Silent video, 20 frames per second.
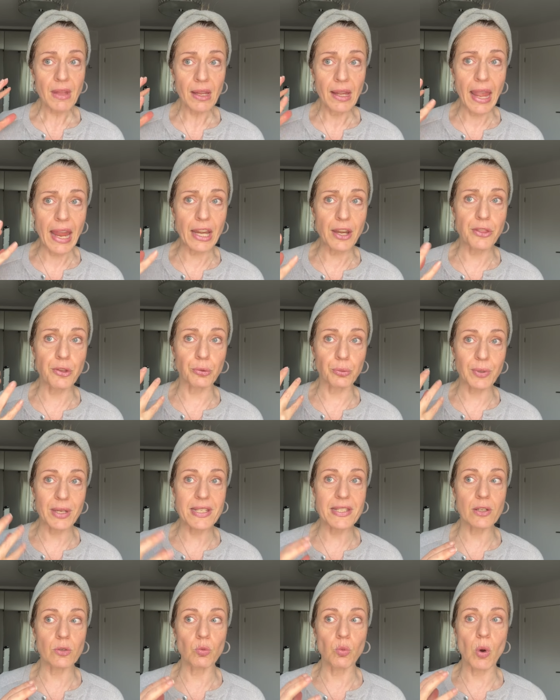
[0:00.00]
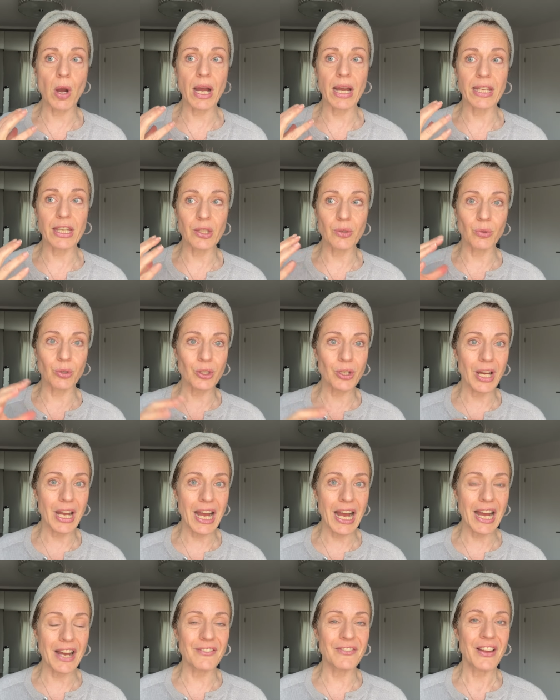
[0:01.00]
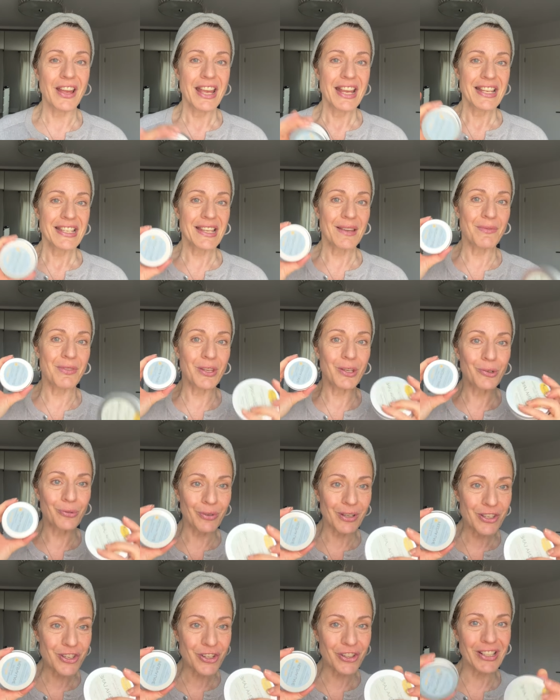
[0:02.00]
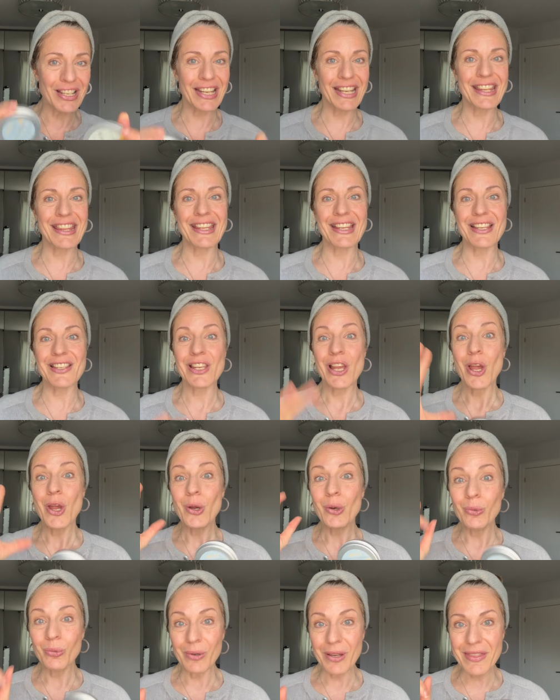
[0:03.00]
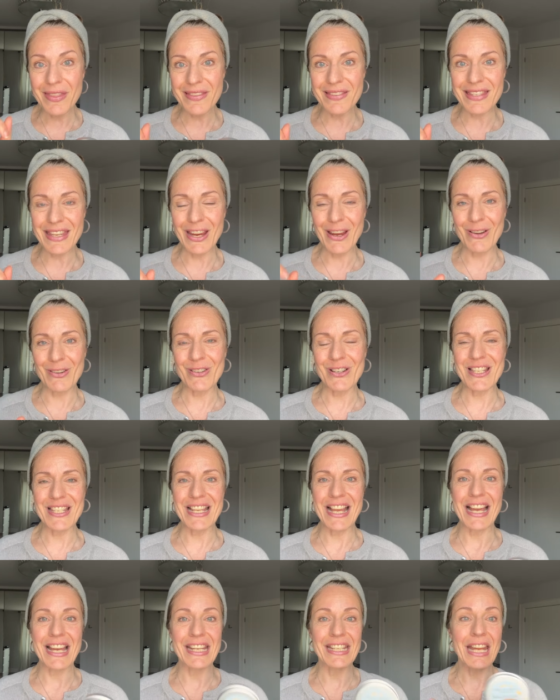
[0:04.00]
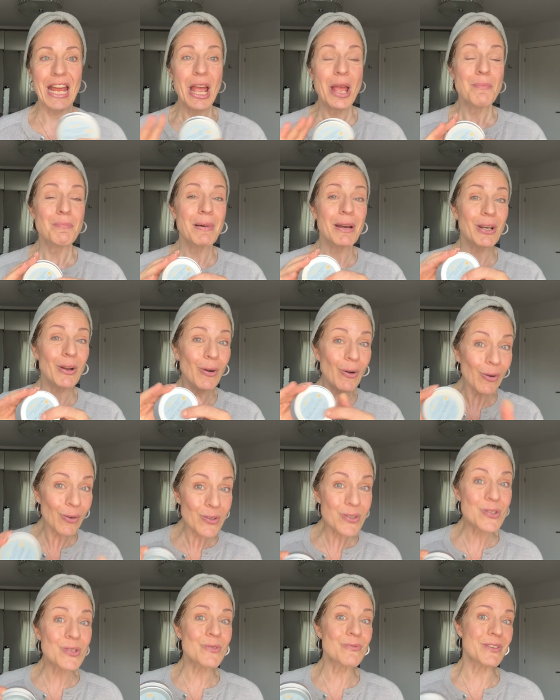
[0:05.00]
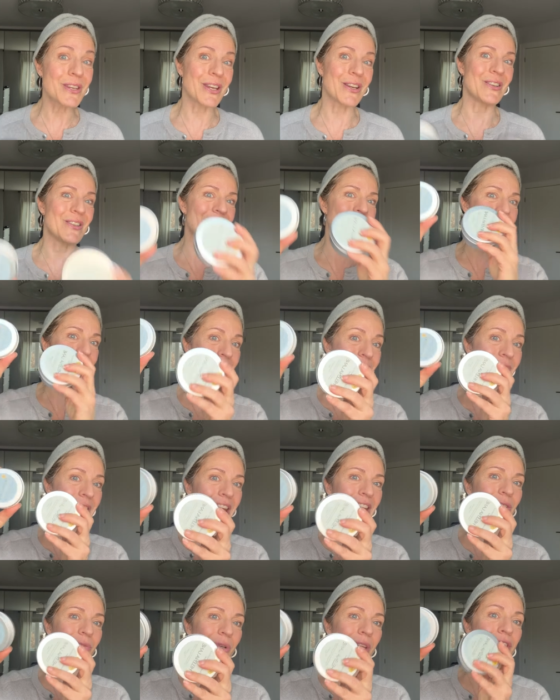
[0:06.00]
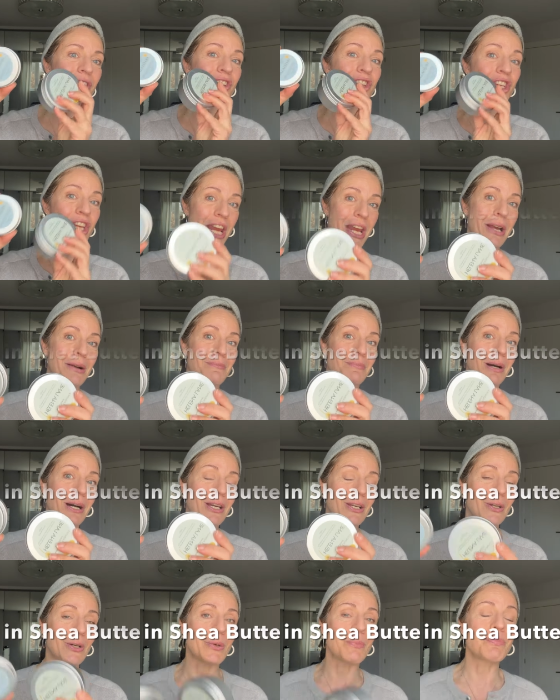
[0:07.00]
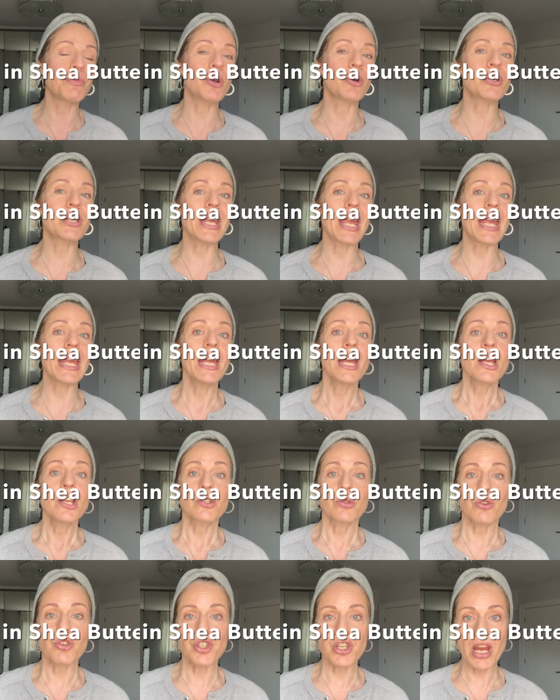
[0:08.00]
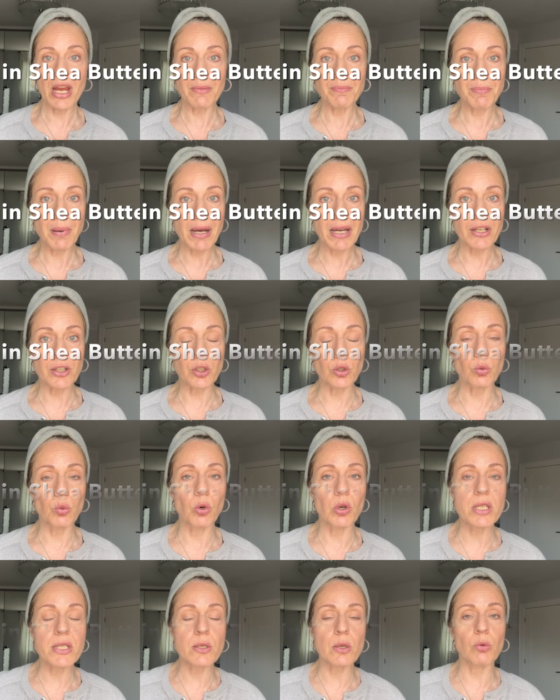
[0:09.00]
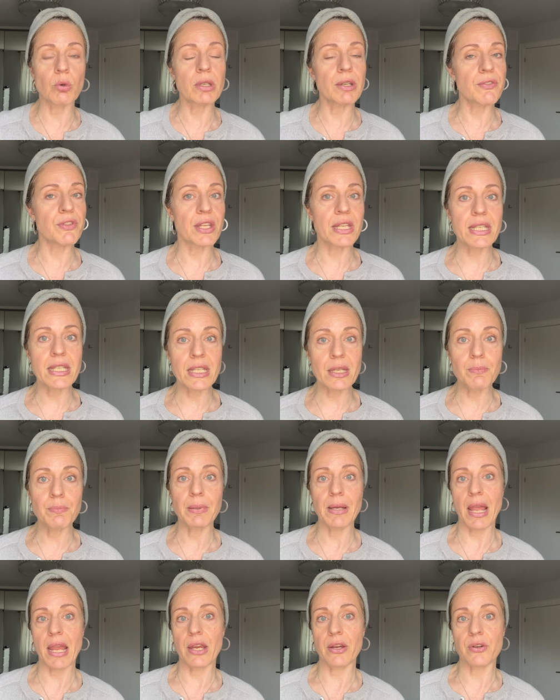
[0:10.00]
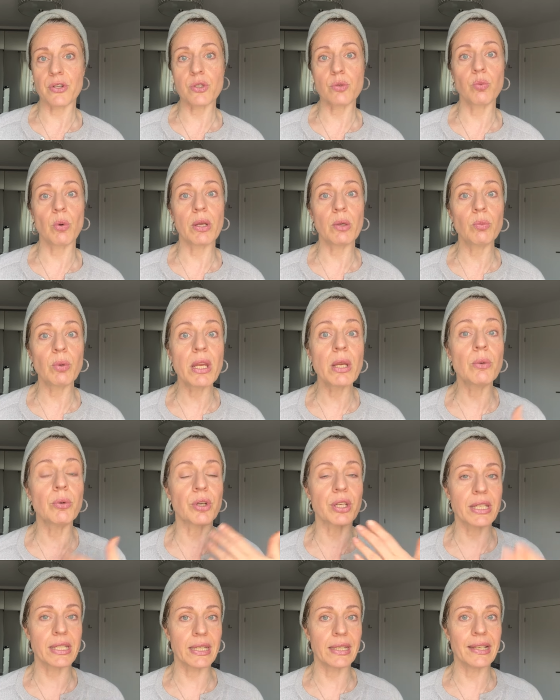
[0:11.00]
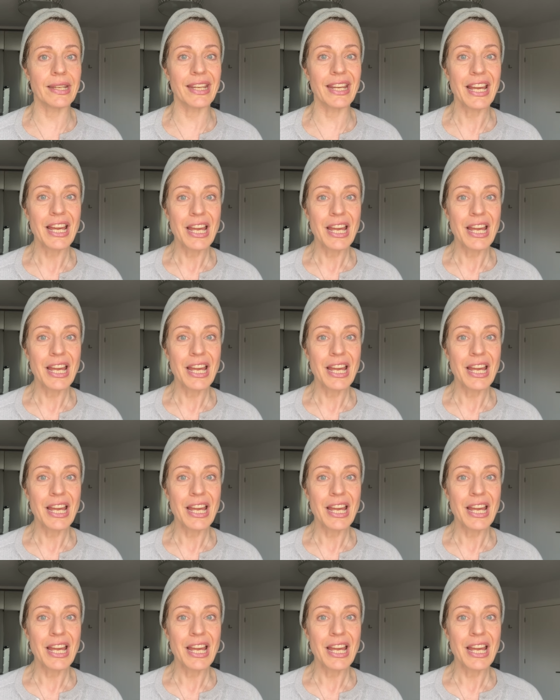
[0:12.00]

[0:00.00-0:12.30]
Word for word: And the reason why you want to have something richer like this with zinc oxide, but also because they're made with shea butter. Okay, so shea butter was one of the key players when we were healing